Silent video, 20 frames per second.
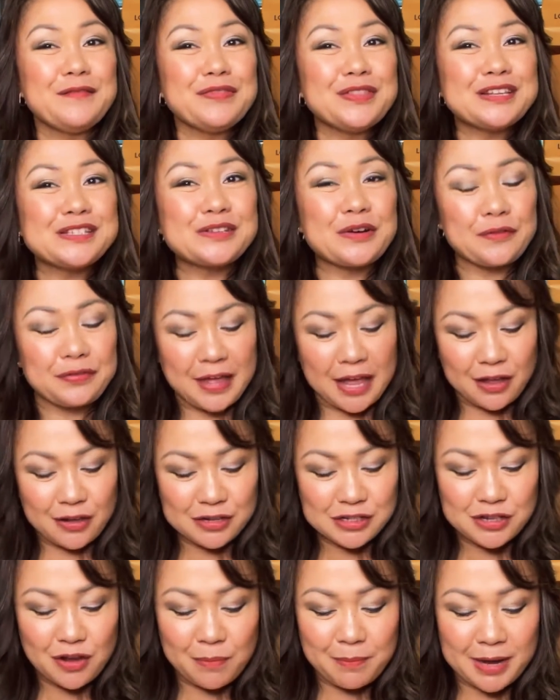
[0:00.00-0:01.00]
So thank you
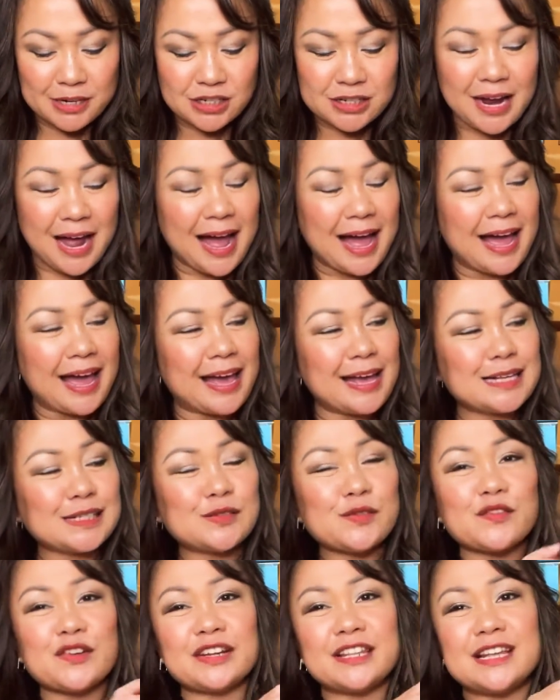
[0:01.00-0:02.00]
so much, guys,
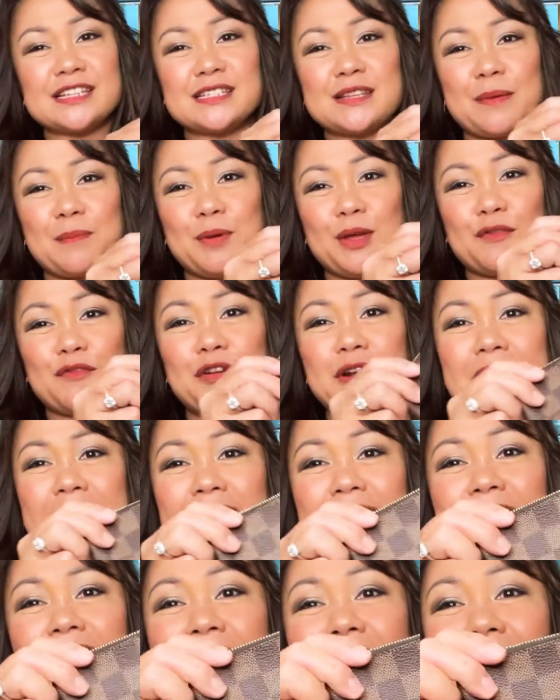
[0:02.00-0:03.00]
for this beautiful
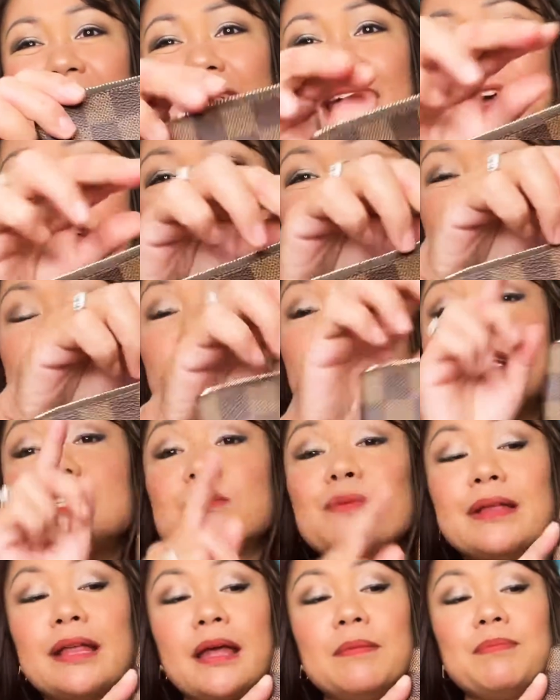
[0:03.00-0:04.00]
cake clay. So this
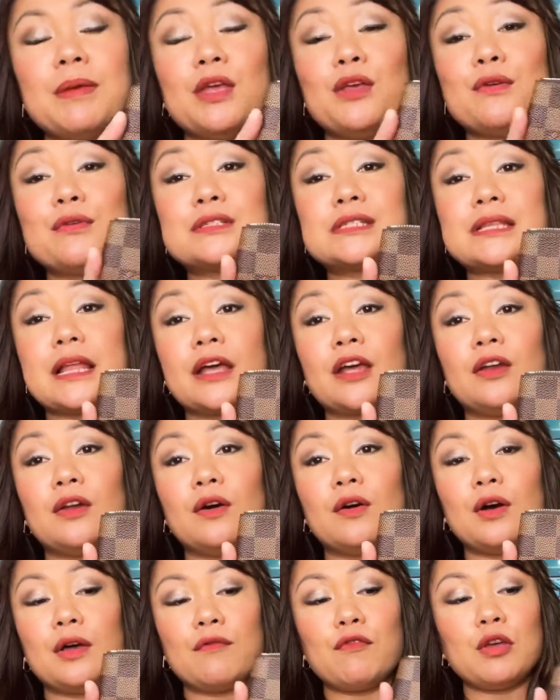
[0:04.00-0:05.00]
one can be used
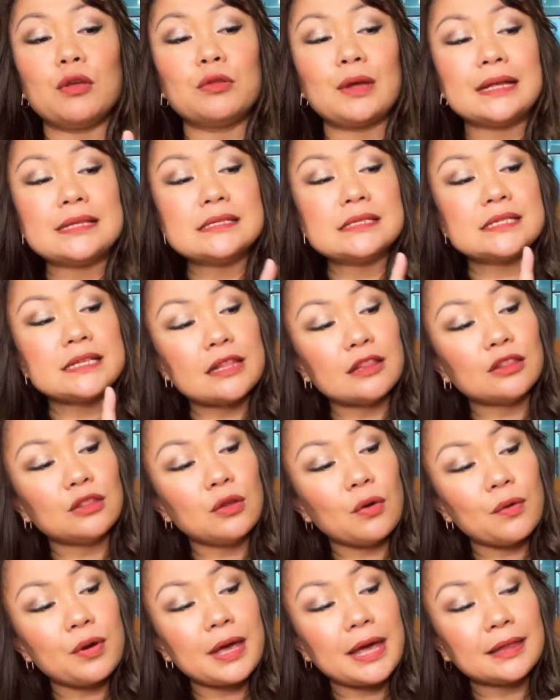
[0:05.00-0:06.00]
if you don't
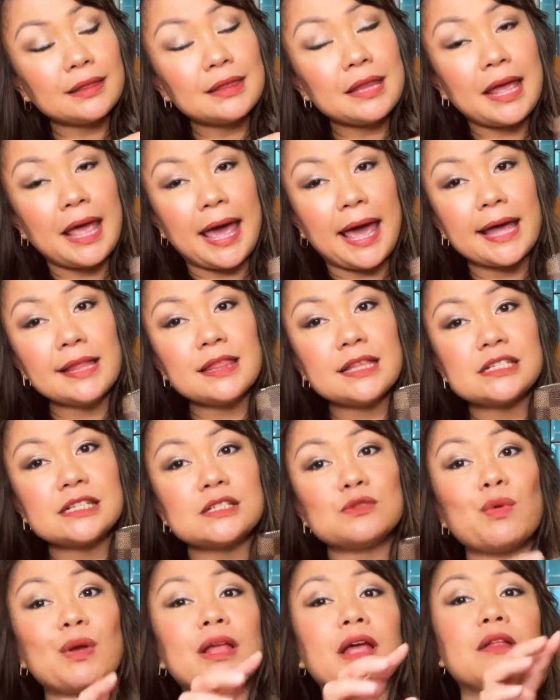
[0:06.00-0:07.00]
know it yet, this
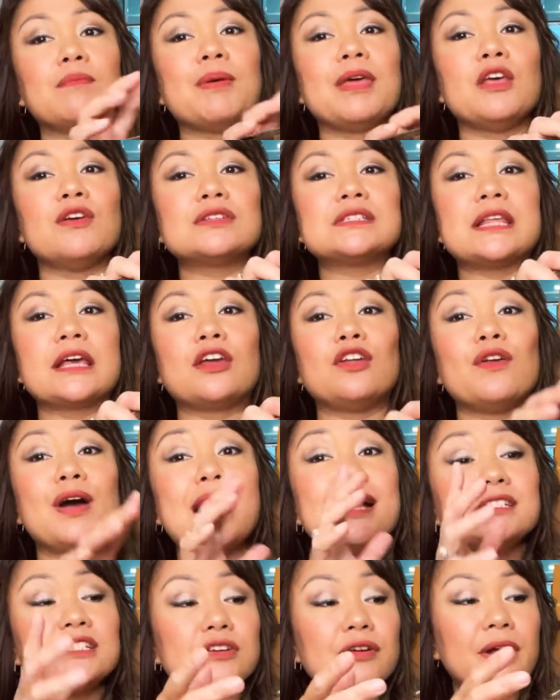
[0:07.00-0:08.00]
is one can be used
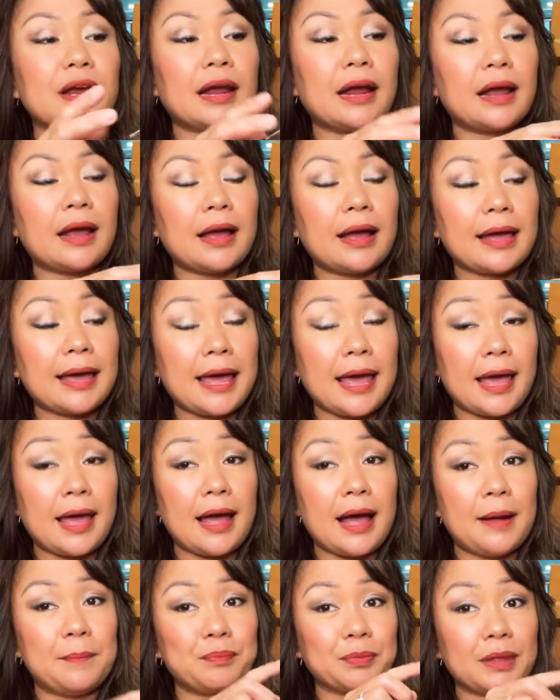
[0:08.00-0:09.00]
as your key
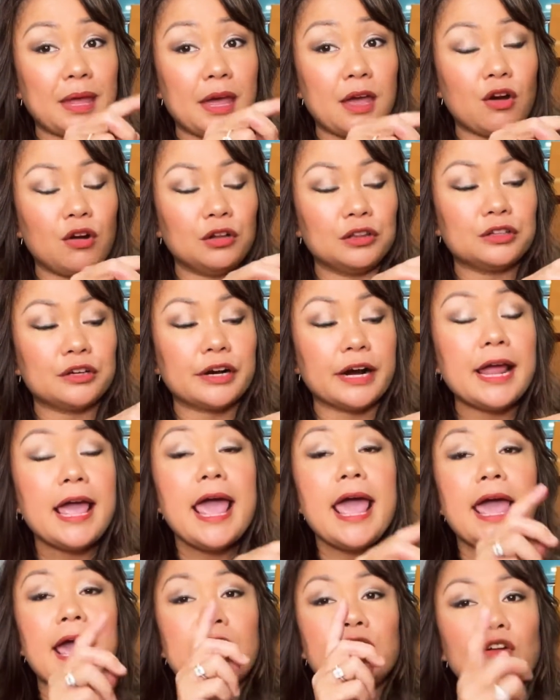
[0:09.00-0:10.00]
holder,
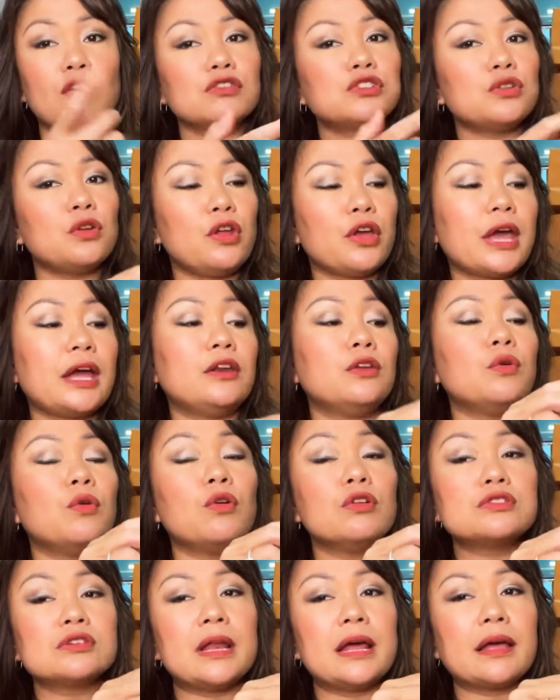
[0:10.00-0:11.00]
and also they can do
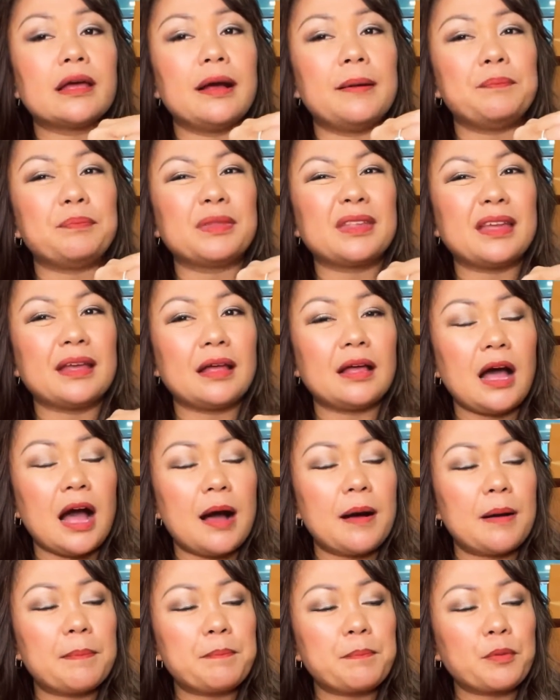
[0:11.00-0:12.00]
also
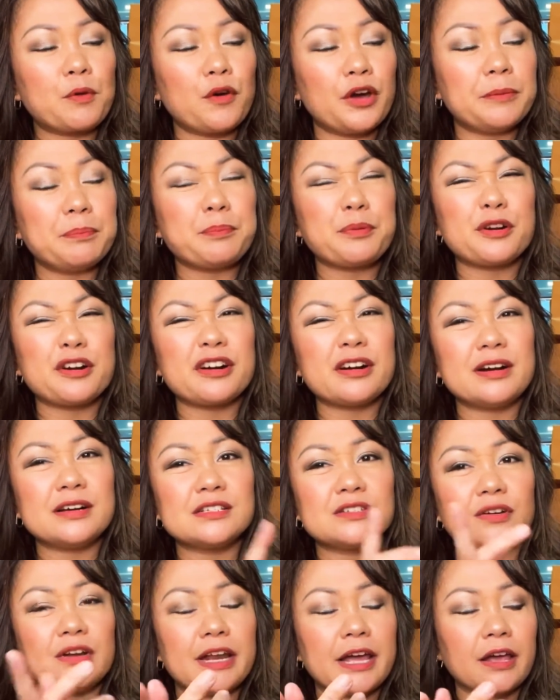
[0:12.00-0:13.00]
coin purse
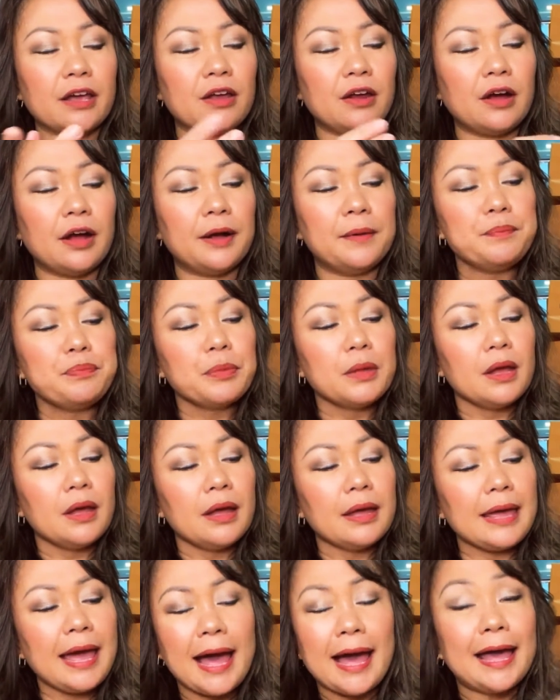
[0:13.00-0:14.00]
or
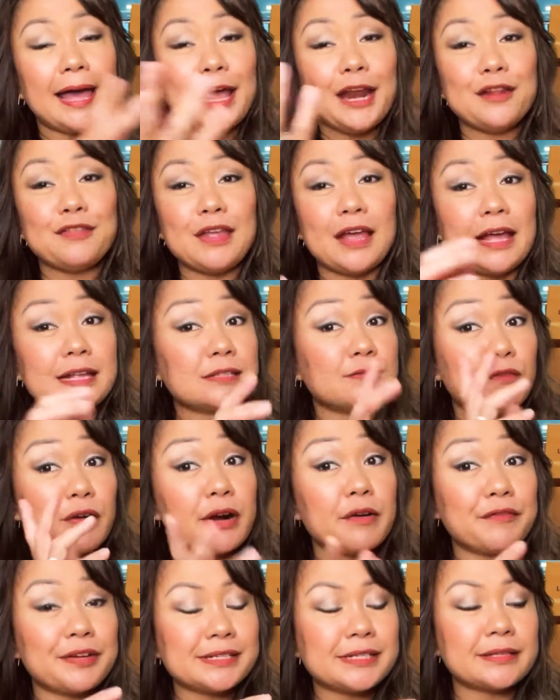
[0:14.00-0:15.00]
yeah, anything. It's
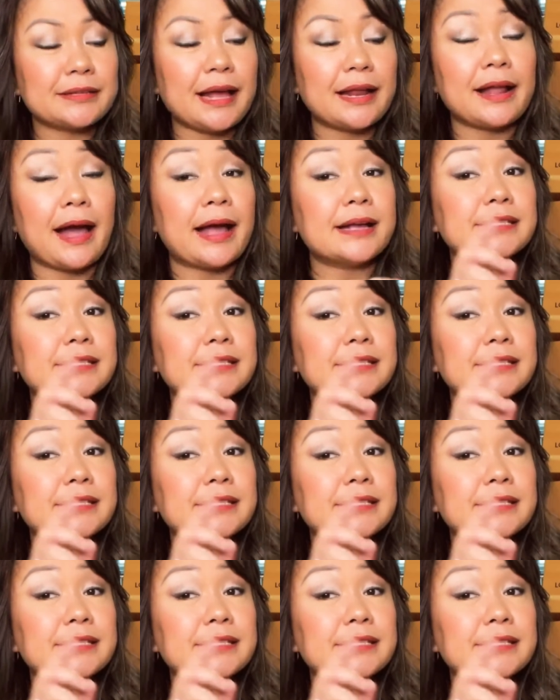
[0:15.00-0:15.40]
very versatile, guys.